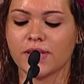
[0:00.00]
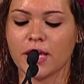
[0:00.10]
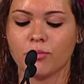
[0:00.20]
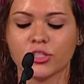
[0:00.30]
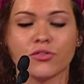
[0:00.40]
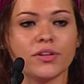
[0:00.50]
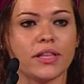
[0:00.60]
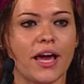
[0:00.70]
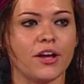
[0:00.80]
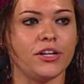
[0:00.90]
able to
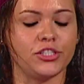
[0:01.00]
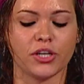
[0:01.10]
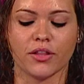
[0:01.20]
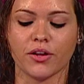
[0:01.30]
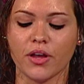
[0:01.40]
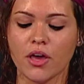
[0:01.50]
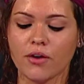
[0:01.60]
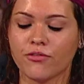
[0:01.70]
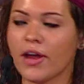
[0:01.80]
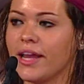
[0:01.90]
rely on each other
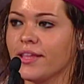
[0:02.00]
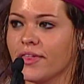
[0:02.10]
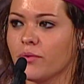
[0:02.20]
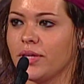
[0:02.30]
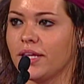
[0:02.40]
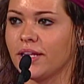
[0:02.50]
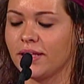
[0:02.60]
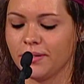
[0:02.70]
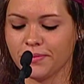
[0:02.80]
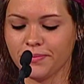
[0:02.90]
for anything we
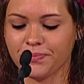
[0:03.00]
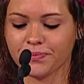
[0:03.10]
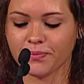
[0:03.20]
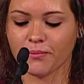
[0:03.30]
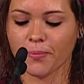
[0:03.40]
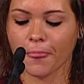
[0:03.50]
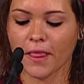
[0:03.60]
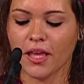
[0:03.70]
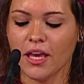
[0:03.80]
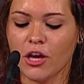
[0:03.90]
needed.
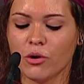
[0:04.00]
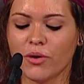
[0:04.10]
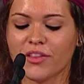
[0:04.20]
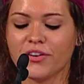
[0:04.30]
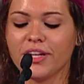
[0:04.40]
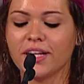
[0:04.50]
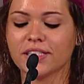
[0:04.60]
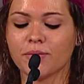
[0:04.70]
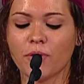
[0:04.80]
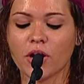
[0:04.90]
Whether needing
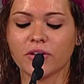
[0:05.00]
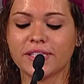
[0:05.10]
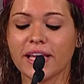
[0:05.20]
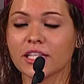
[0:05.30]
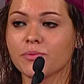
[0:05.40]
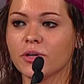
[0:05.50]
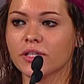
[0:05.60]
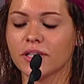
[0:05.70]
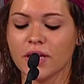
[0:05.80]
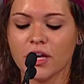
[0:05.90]
to borrow a
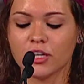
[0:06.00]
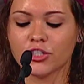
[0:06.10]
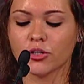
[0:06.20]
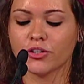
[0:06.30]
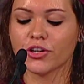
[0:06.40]
textbook, a shoulder